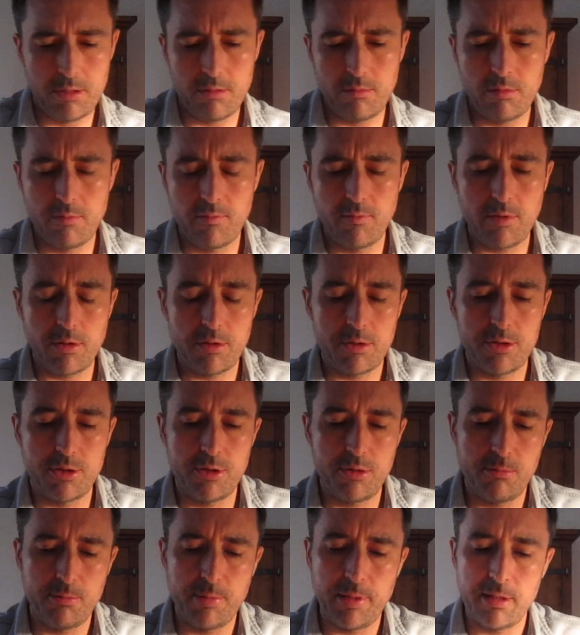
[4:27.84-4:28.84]
Two of Wands
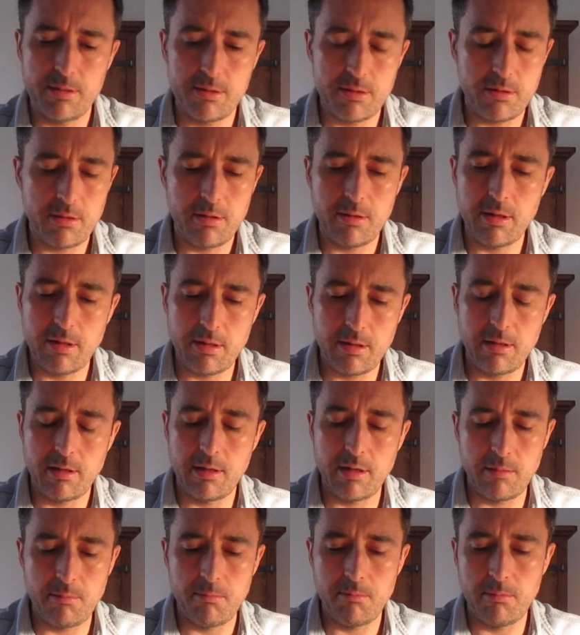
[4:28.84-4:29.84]
jumping, so
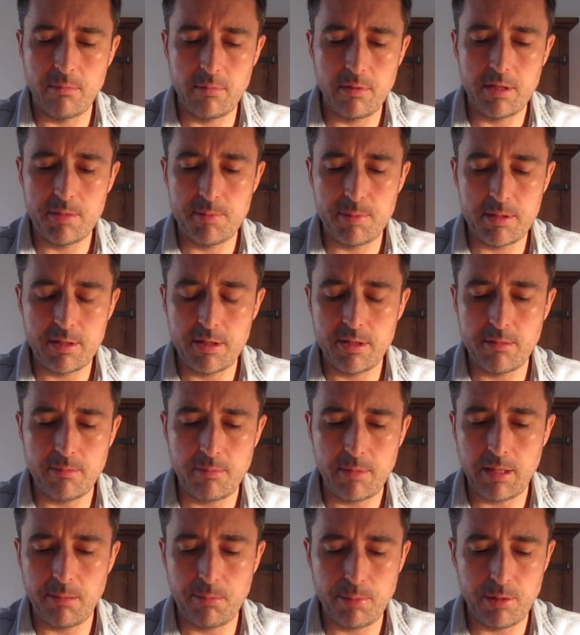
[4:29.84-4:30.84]
this position
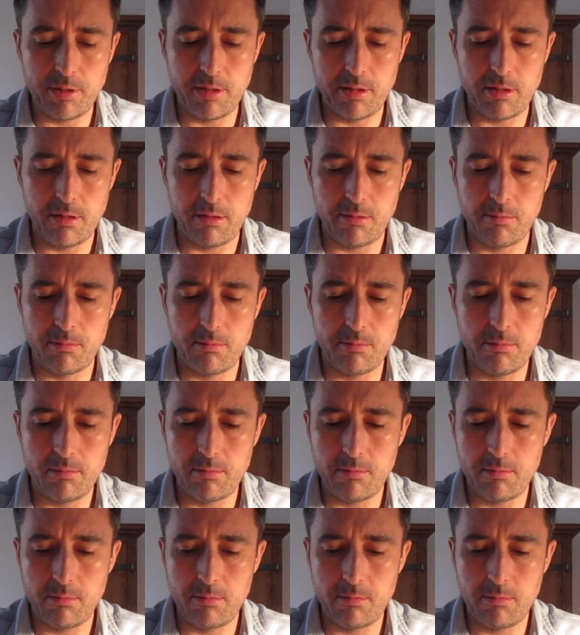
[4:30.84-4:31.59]
might put you in at